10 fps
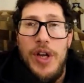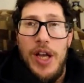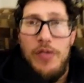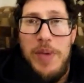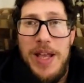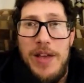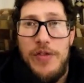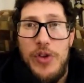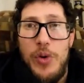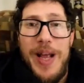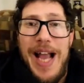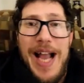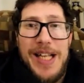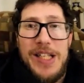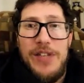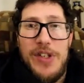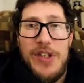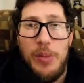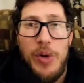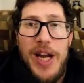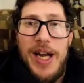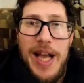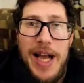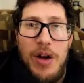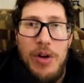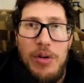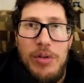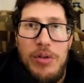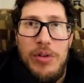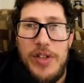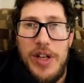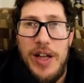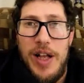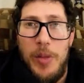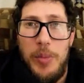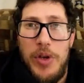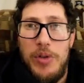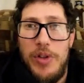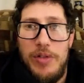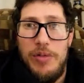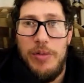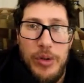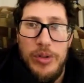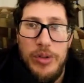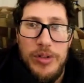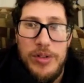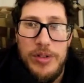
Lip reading: If doing activism right now is going to help you, then cool.